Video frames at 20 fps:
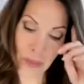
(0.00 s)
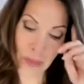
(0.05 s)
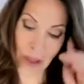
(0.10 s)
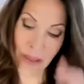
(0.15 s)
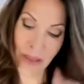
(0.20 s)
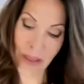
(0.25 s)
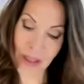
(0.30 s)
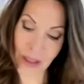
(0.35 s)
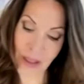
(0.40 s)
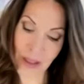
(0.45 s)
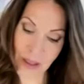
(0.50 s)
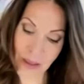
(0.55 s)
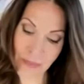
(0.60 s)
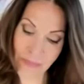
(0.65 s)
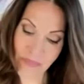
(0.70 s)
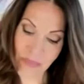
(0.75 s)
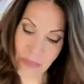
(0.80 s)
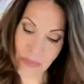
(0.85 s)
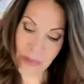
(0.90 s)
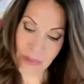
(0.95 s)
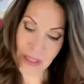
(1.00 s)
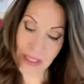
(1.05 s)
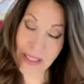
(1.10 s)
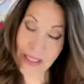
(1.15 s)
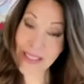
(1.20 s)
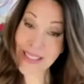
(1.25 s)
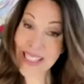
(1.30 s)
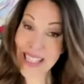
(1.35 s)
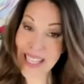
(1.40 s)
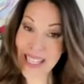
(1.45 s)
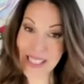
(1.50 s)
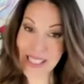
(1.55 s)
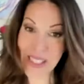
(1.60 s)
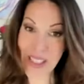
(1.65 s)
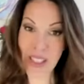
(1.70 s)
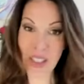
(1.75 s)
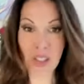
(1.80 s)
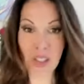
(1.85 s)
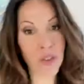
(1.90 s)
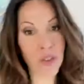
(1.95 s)
the
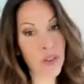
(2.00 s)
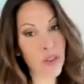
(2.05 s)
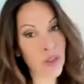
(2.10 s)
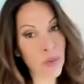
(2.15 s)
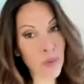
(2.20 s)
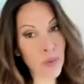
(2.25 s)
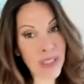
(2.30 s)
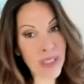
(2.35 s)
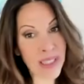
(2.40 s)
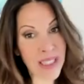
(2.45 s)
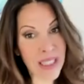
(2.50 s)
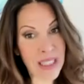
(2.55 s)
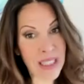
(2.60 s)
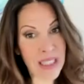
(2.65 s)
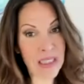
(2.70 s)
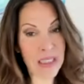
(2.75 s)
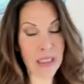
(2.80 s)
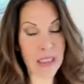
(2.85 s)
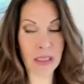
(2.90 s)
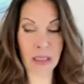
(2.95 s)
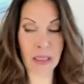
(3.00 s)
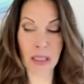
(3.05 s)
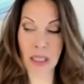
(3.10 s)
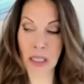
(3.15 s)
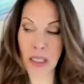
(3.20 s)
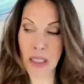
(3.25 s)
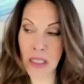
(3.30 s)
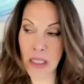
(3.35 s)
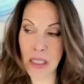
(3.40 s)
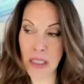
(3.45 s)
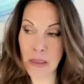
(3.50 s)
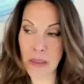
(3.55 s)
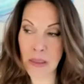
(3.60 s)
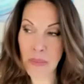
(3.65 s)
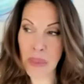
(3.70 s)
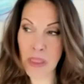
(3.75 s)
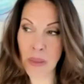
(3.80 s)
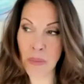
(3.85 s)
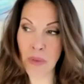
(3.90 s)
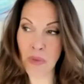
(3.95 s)
intestinal release.
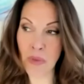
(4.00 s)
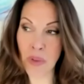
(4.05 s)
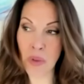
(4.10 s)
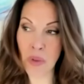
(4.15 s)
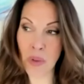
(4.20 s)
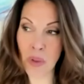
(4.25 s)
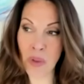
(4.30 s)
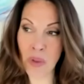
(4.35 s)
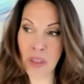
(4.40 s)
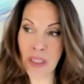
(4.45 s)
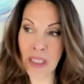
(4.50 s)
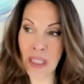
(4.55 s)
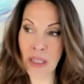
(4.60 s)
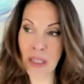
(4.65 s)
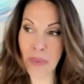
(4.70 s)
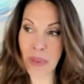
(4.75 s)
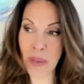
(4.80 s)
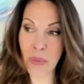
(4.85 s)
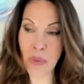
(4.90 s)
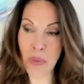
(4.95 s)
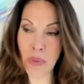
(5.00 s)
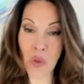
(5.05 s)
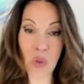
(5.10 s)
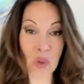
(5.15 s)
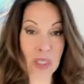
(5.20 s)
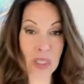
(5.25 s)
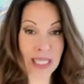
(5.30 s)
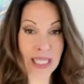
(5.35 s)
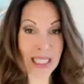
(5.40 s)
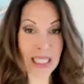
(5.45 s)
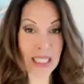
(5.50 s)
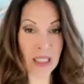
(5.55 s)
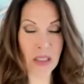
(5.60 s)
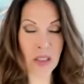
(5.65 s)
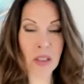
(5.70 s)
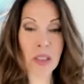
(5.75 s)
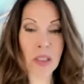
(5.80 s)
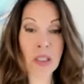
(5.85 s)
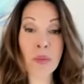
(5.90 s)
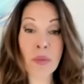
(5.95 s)
Some of you are going to not be able to eat, and
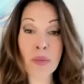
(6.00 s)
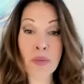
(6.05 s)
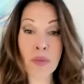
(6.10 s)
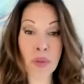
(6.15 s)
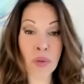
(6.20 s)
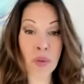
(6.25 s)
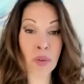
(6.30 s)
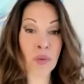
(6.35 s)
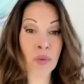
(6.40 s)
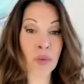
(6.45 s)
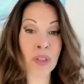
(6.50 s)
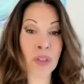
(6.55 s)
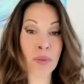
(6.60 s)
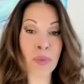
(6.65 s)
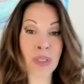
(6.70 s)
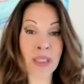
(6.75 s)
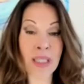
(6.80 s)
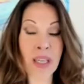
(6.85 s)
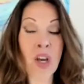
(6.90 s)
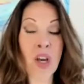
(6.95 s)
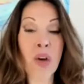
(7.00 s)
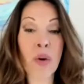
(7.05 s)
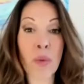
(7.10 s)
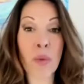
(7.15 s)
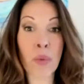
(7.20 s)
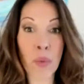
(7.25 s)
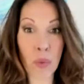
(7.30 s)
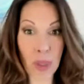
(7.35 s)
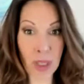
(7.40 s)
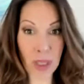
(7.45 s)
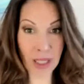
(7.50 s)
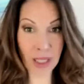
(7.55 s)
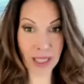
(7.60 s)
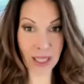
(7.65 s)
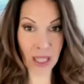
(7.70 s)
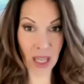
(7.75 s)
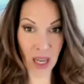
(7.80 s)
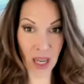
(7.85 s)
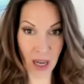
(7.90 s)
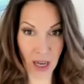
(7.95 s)
some of you are going to be
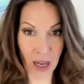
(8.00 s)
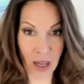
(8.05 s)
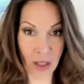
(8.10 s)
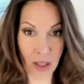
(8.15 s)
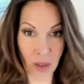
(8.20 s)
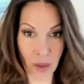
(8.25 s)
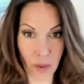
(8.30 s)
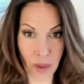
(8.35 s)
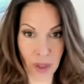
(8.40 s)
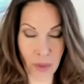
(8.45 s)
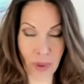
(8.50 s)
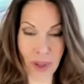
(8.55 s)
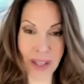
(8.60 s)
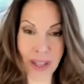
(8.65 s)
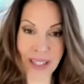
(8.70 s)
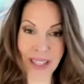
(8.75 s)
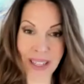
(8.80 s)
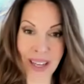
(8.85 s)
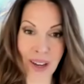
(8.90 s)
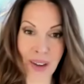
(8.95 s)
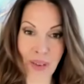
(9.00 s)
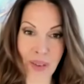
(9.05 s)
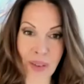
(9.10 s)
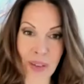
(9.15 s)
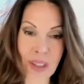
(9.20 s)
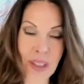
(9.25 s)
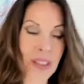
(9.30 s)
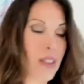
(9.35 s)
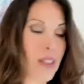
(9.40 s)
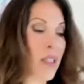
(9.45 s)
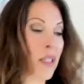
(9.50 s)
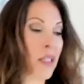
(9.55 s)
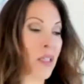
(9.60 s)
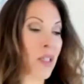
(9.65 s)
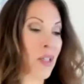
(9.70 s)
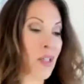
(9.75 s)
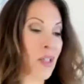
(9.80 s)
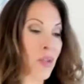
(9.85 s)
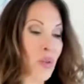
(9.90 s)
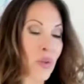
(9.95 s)
really hungry right now.
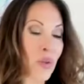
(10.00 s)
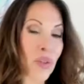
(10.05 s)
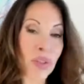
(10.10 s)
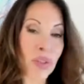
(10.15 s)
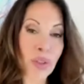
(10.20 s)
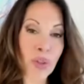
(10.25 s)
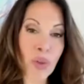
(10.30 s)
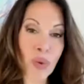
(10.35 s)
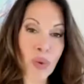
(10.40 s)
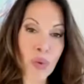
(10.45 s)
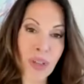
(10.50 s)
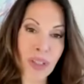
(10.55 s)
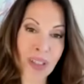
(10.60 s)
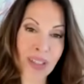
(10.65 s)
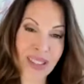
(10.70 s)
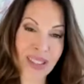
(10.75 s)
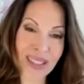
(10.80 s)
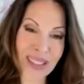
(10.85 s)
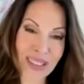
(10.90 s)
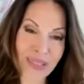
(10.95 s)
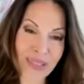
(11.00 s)
So just know that